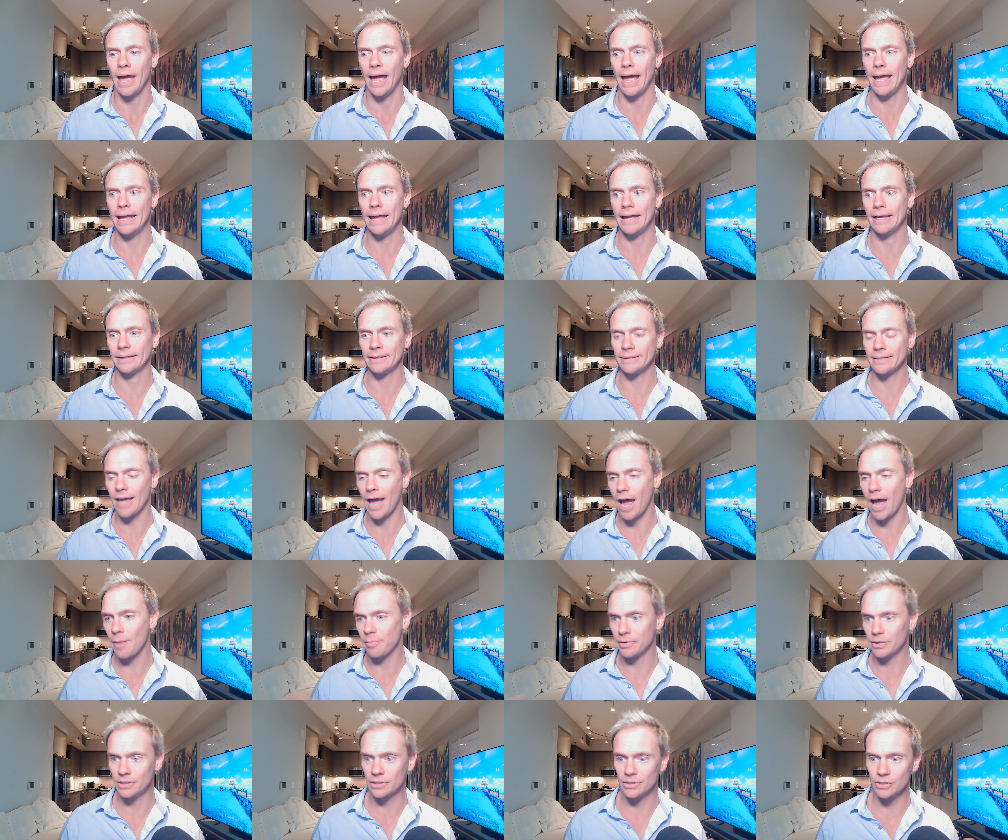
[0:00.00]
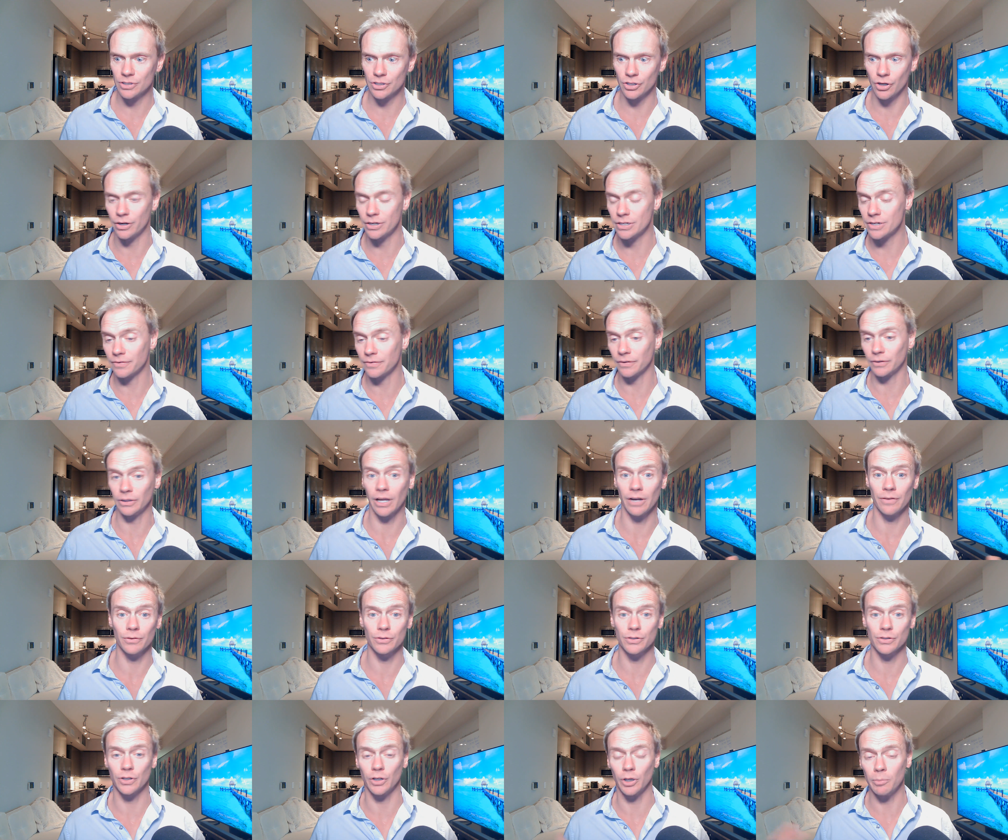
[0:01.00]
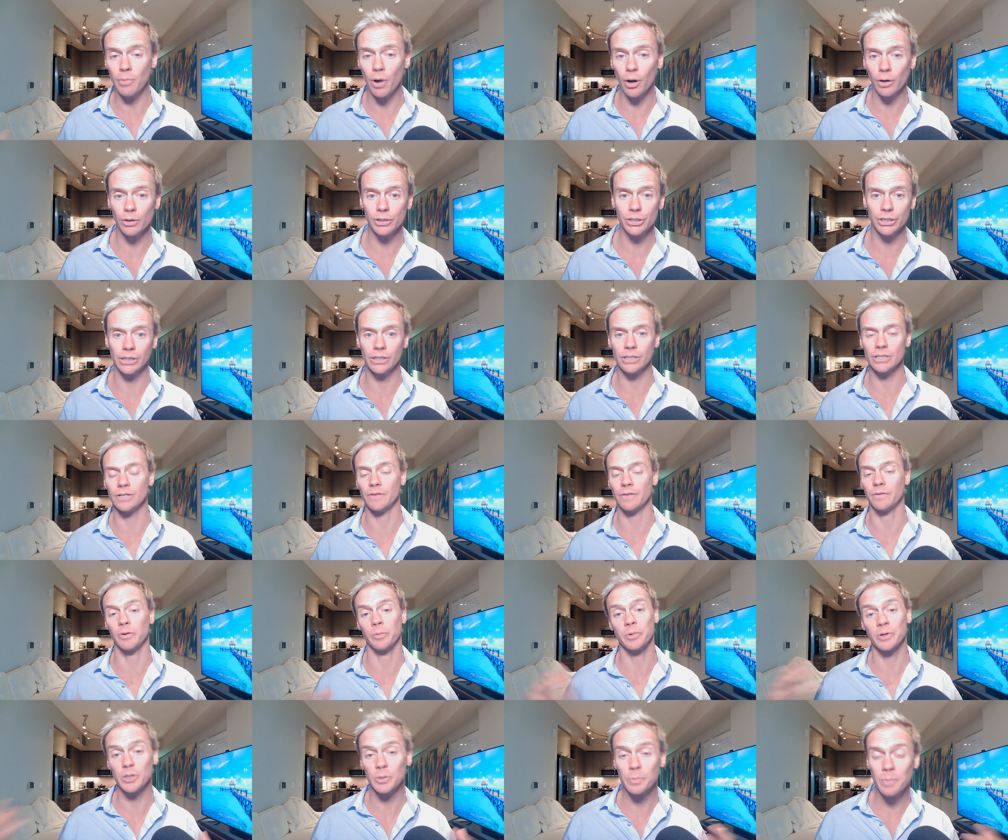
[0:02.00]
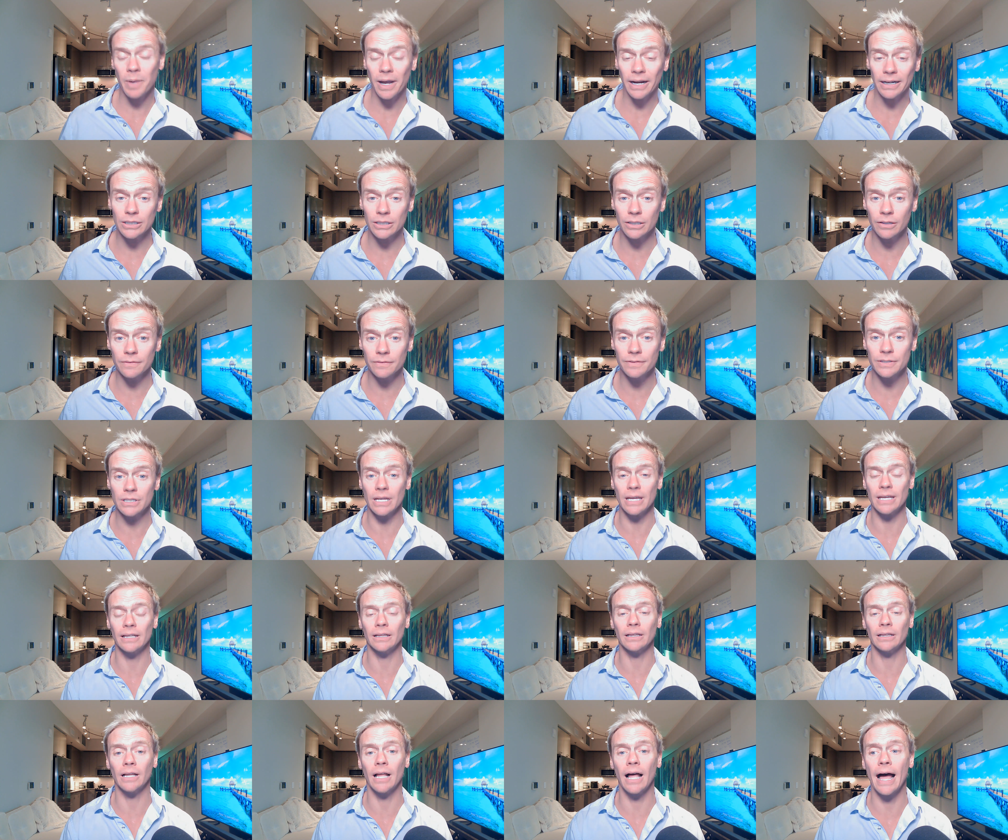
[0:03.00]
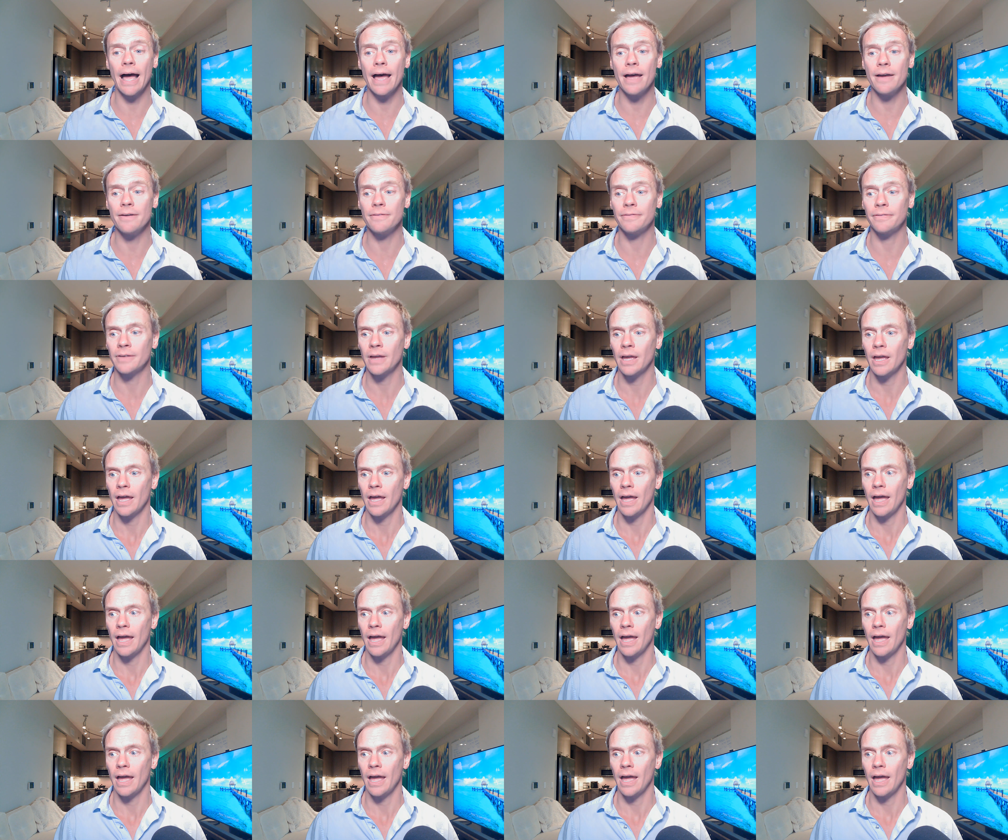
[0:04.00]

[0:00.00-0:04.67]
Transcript: And this happens on different levels of your emotions, of your perspectives in life,